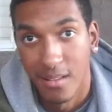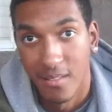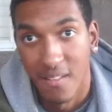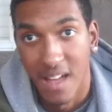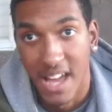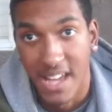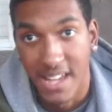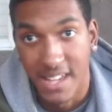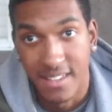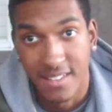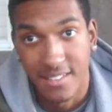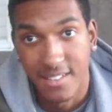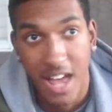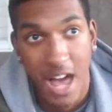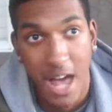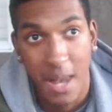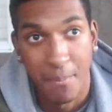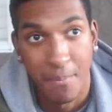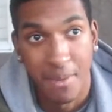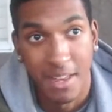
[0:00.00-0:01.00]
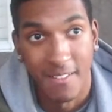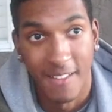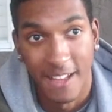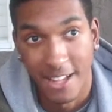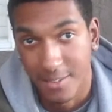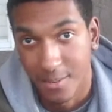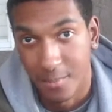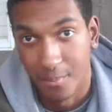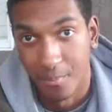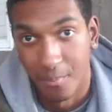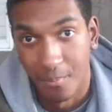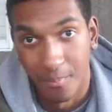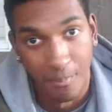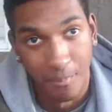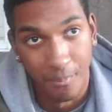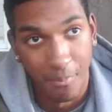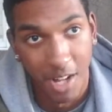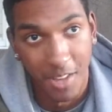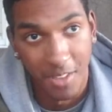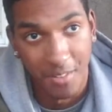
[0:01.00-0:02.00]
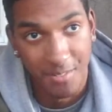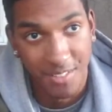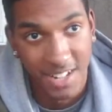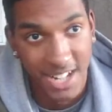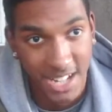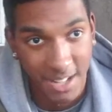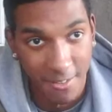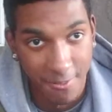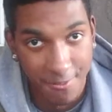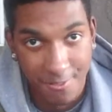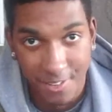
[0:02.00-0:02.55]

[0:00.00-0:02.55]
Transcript: Like, it's got to be like some motherfucking